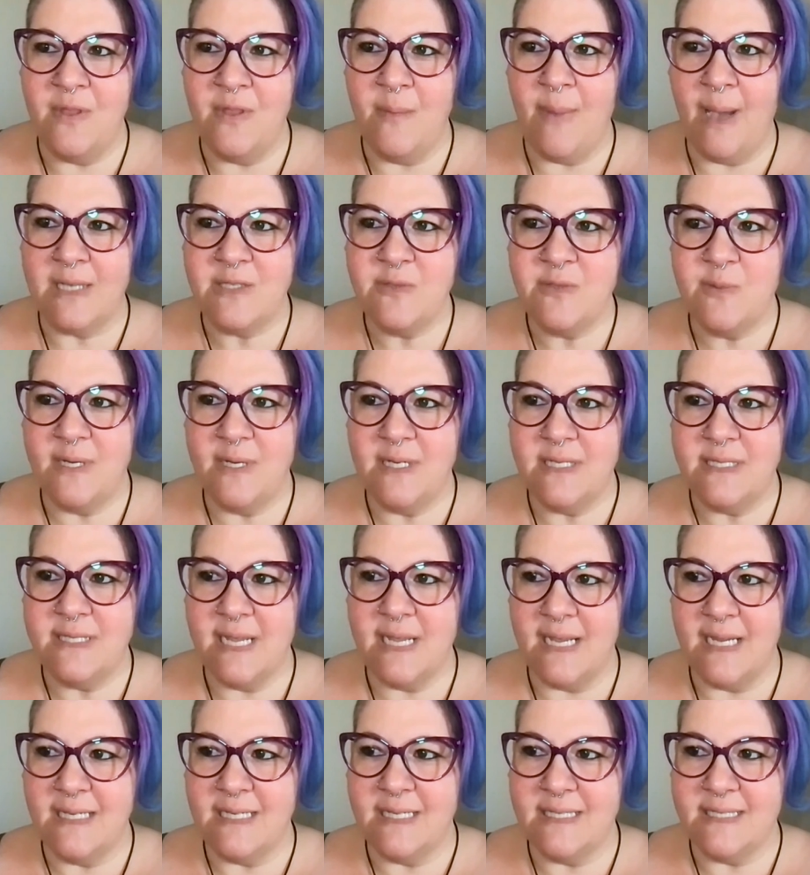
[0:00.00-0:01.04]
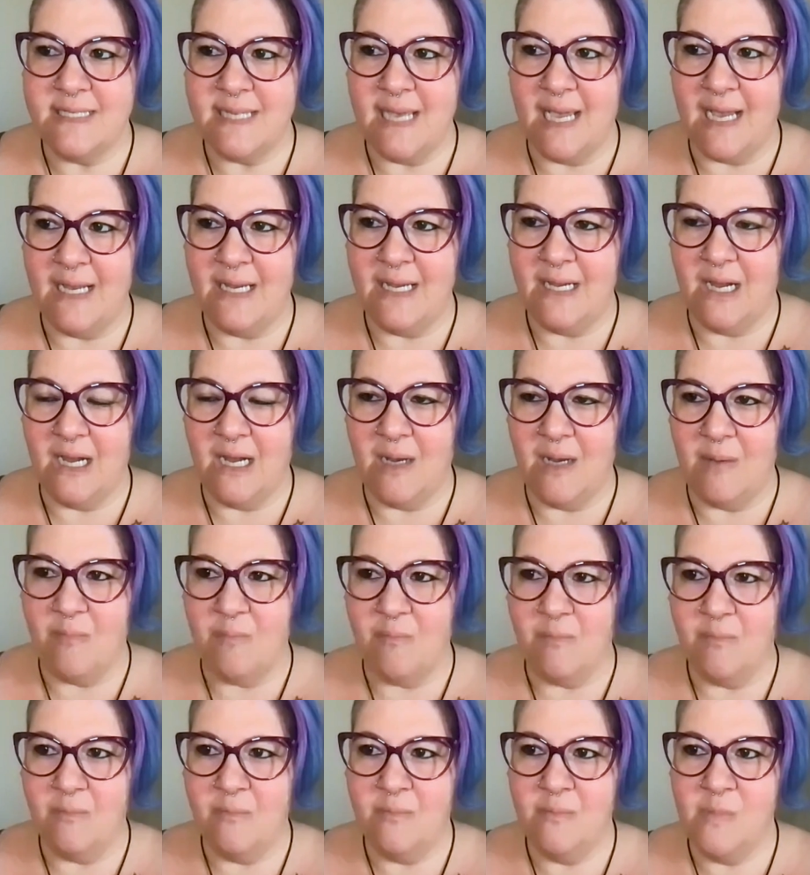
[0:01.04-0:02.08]
the best way to say it is that
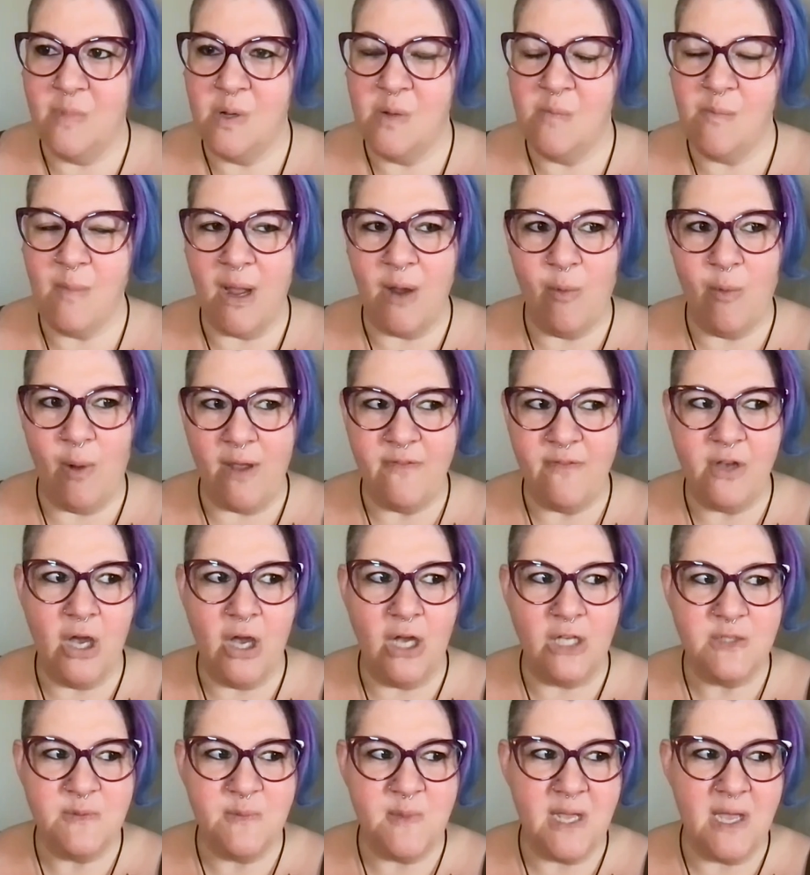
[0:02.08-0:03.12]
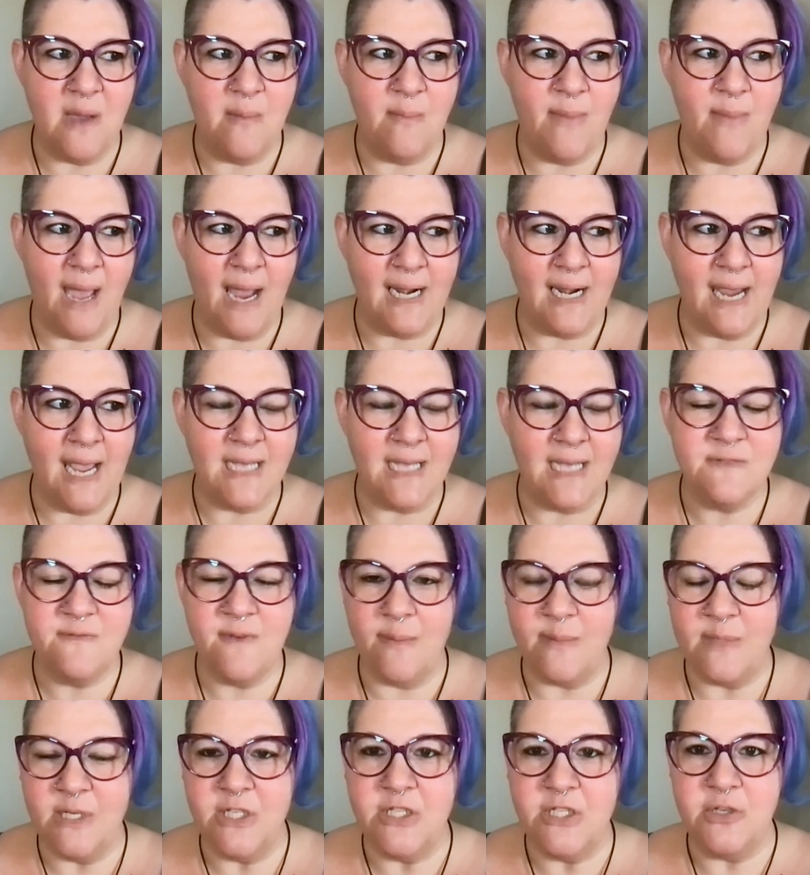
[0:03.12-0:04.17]
my wife calls me a badass
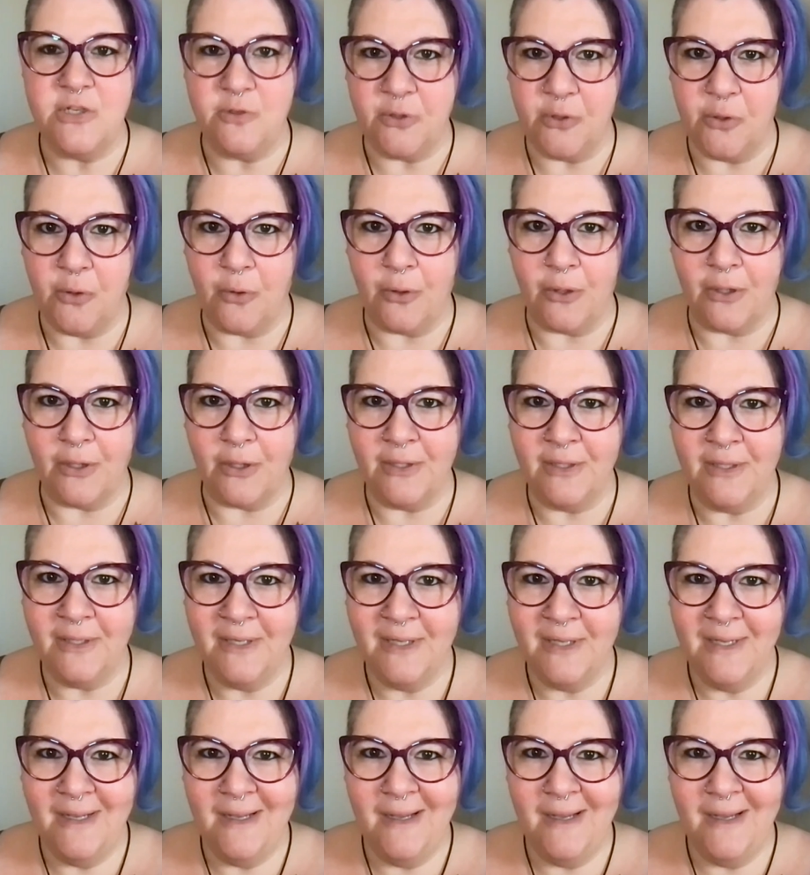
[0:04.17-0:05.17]
feminist unicorn.